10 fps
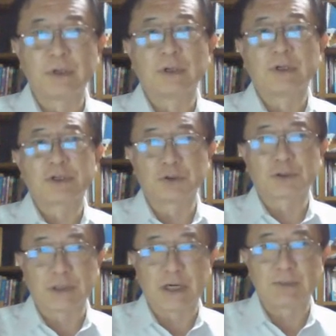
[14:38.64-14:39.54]

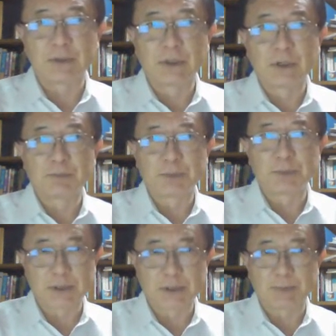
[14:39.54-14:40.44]
short-time
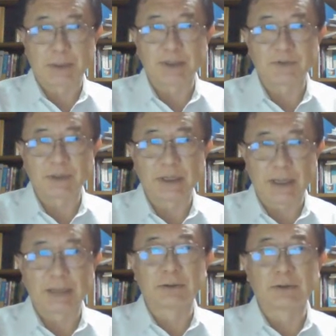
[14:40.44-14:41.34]
perspectives
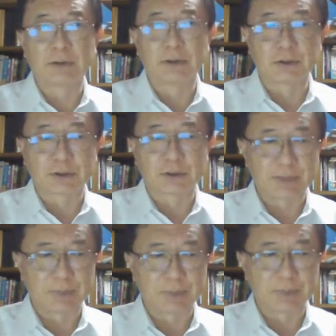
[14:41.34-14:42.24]
and long-time
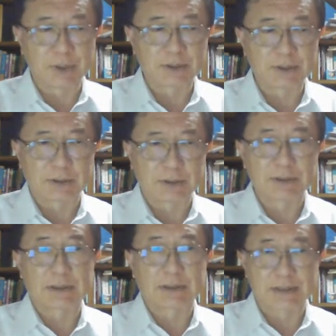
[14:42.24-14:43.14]
perspectives at the
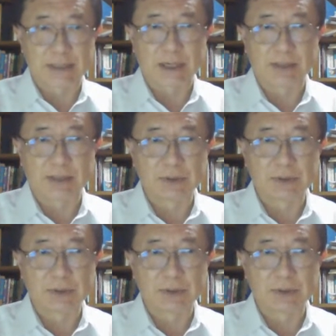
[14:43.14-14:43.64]
same time.